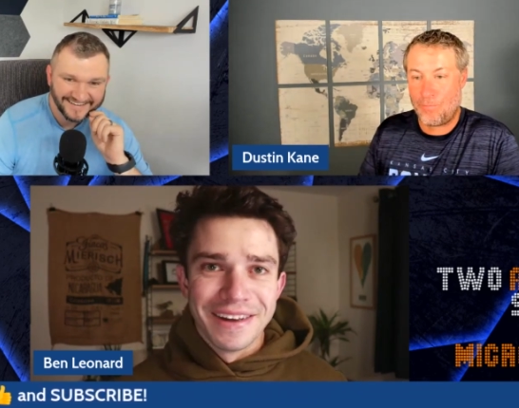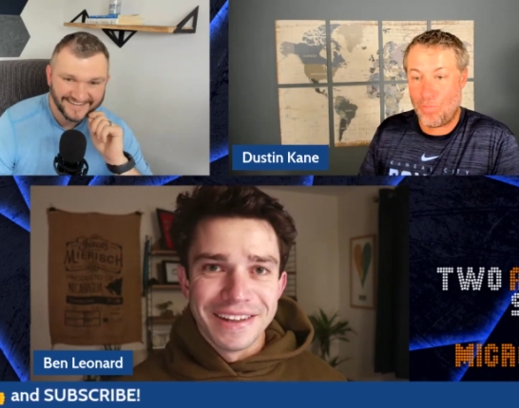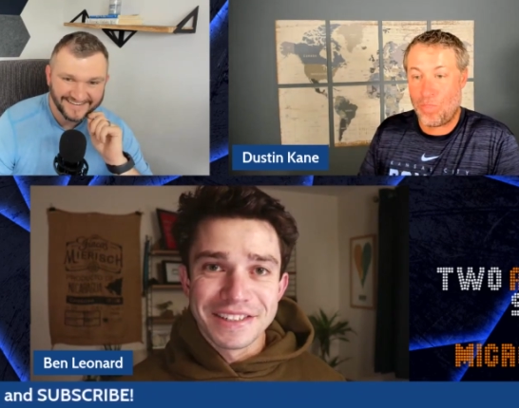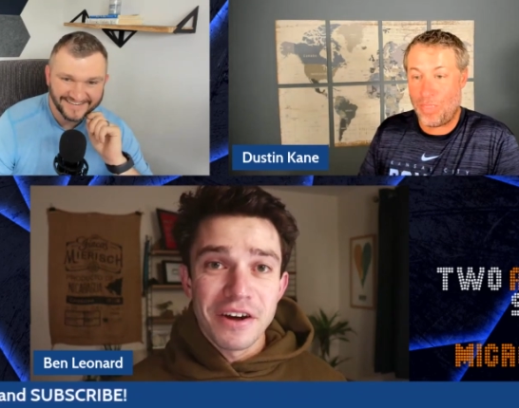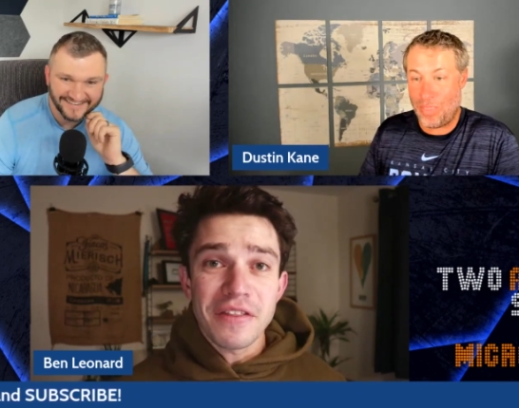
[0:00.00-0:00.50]

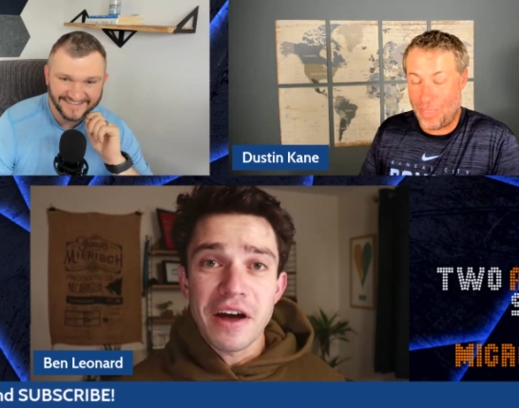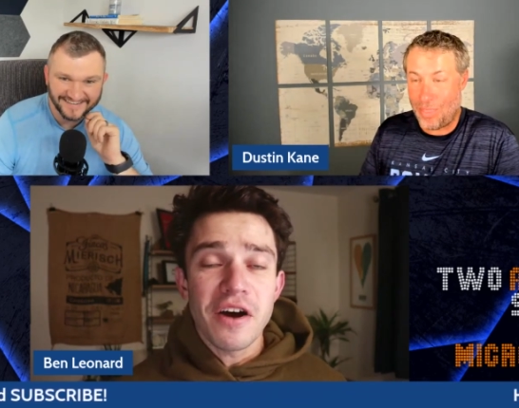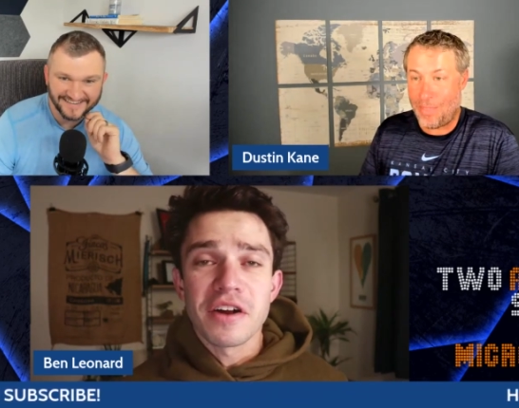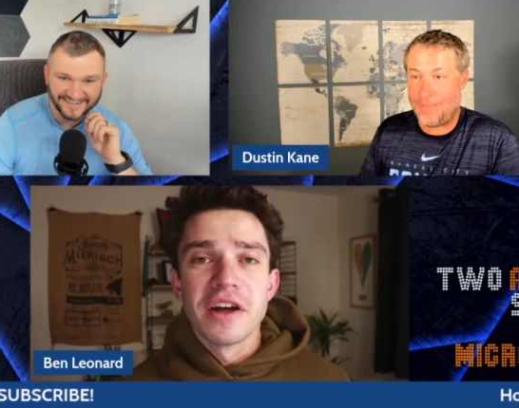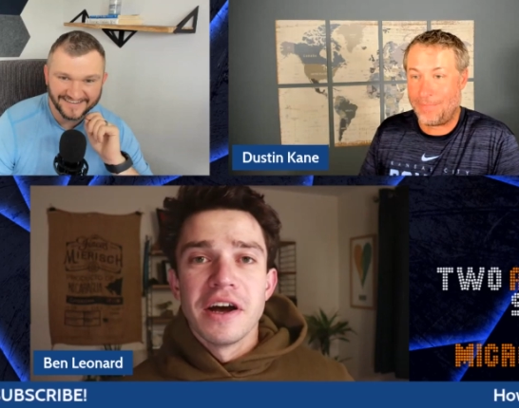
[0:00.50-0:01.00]
Speaker 1: it's not that
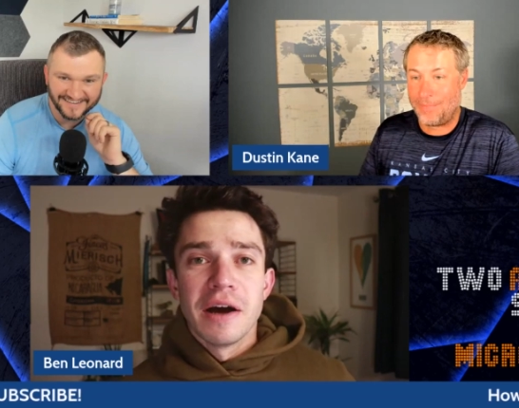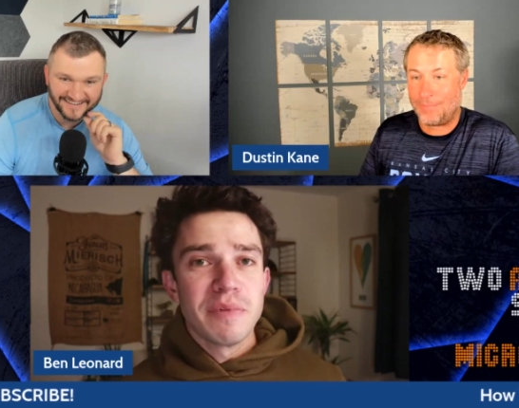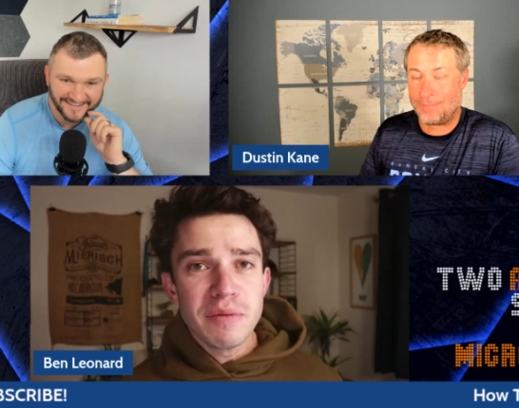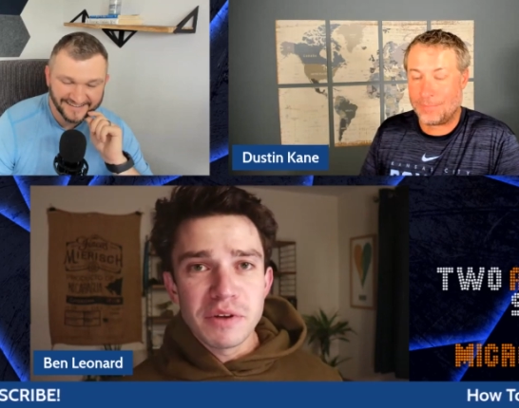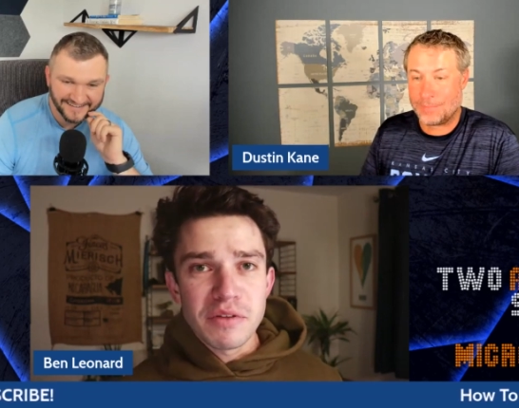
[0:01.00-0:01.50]
hard.
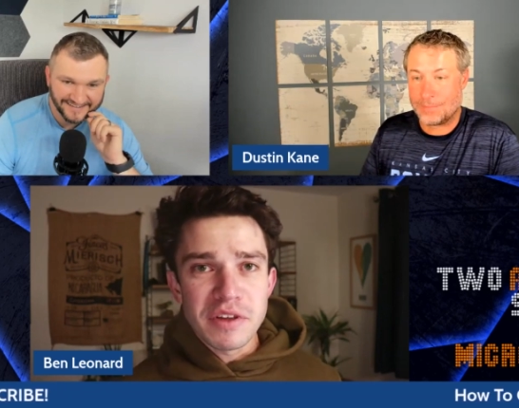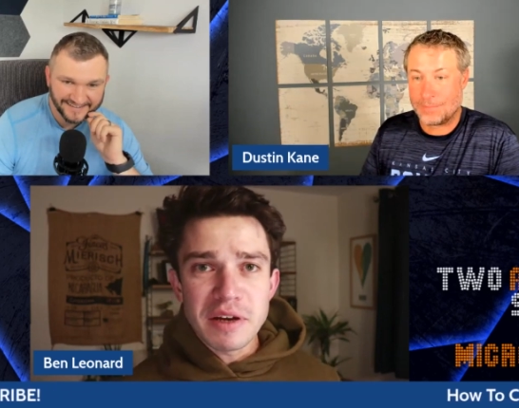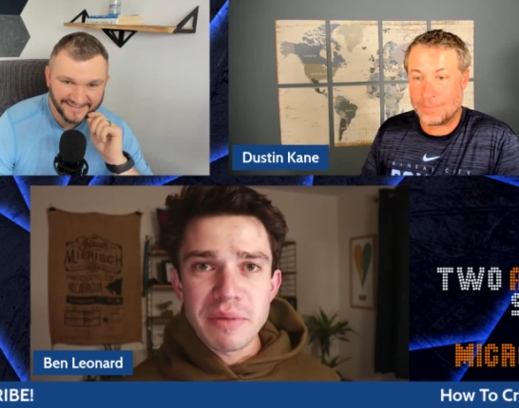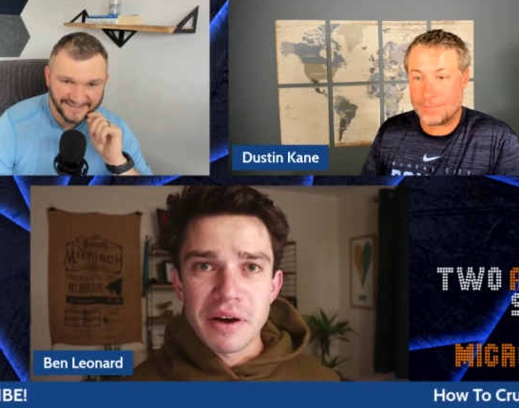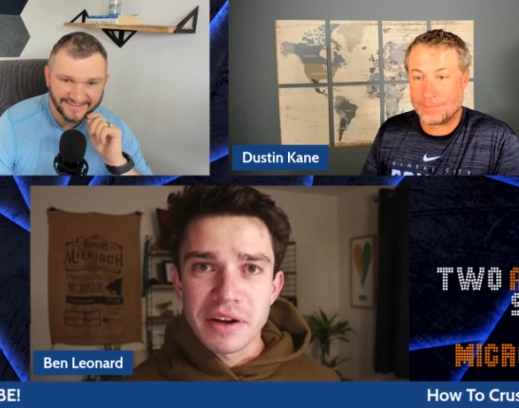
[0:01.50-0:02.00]
People don't think
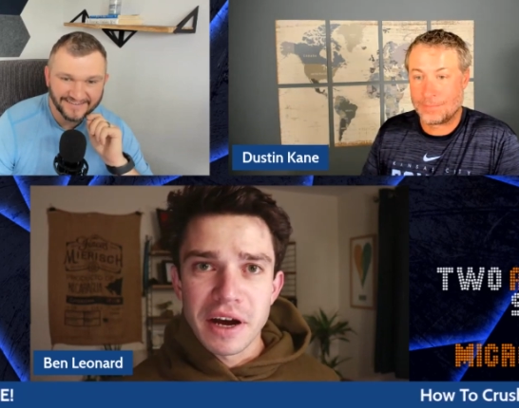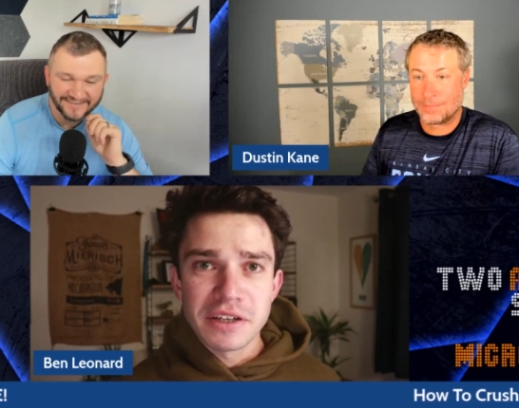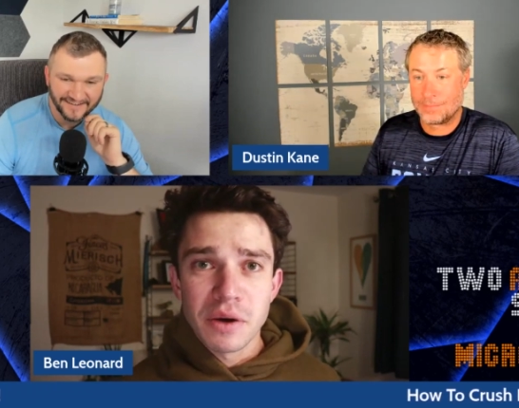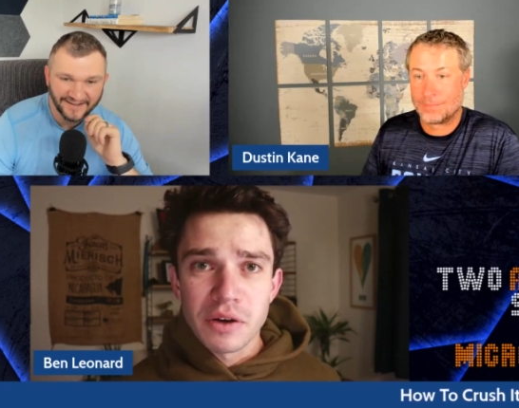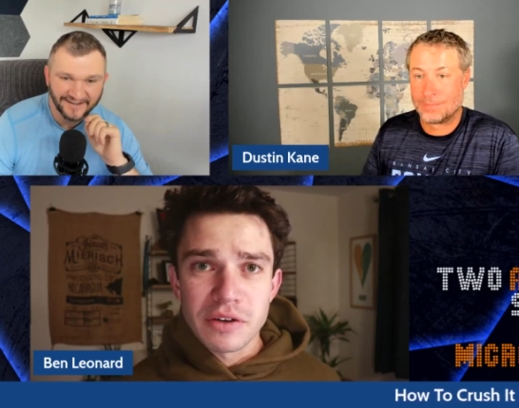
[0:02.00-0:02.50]
about it. I
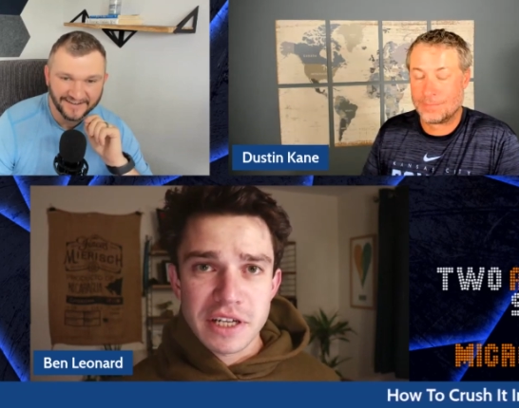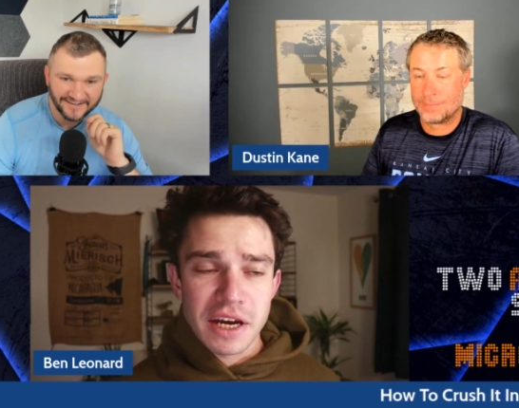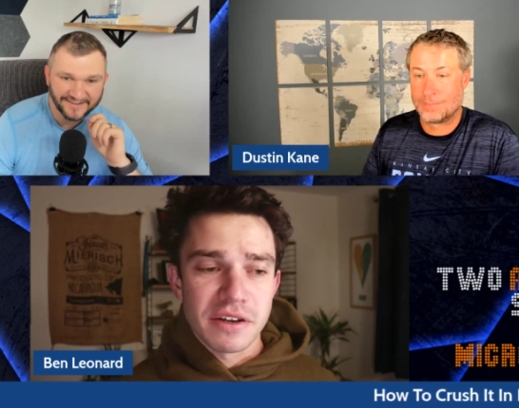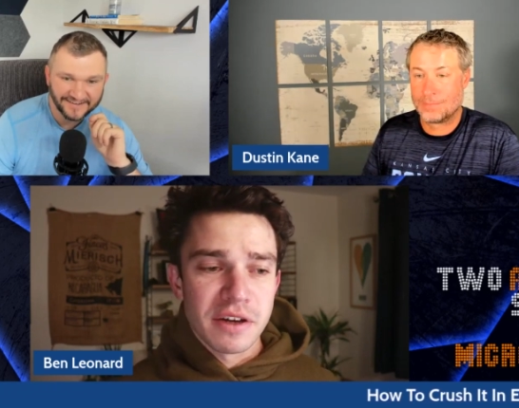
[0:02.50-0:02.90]
don't yeah. understand.